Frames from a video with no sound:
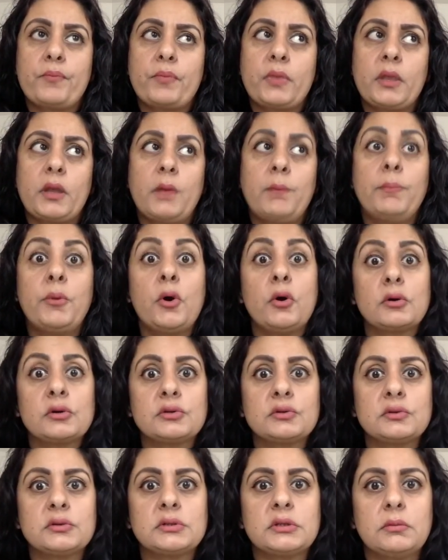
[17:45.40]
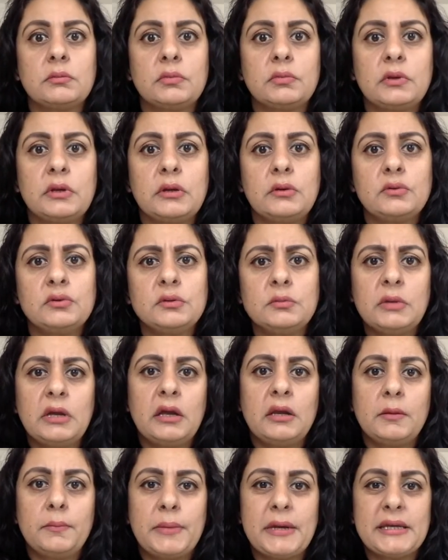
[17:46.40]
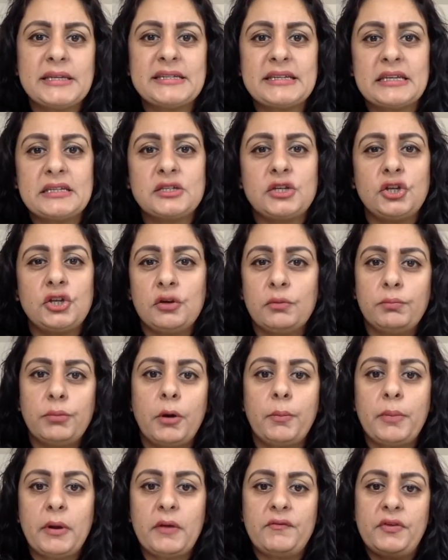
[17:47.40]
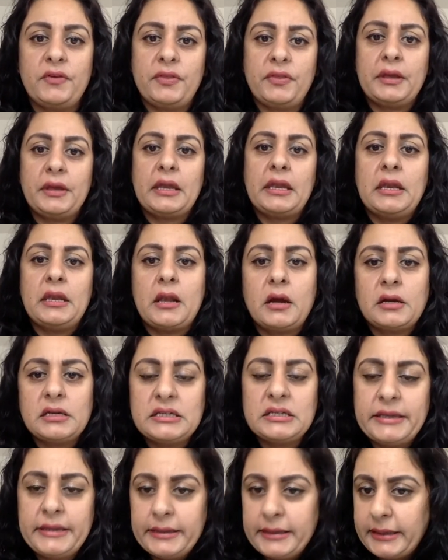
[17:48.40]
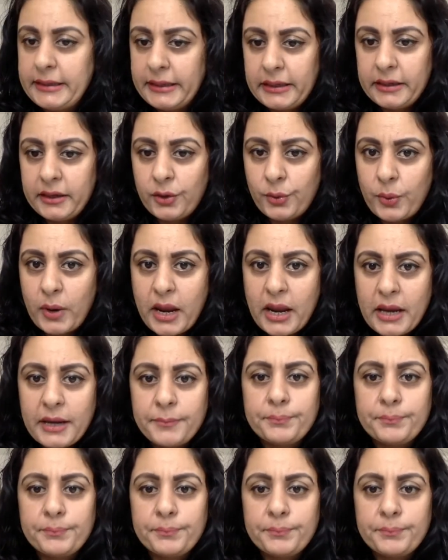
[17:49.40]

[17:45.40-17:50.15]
a box or something, or some kind of basket so you can pop everything in nicely, neatly away.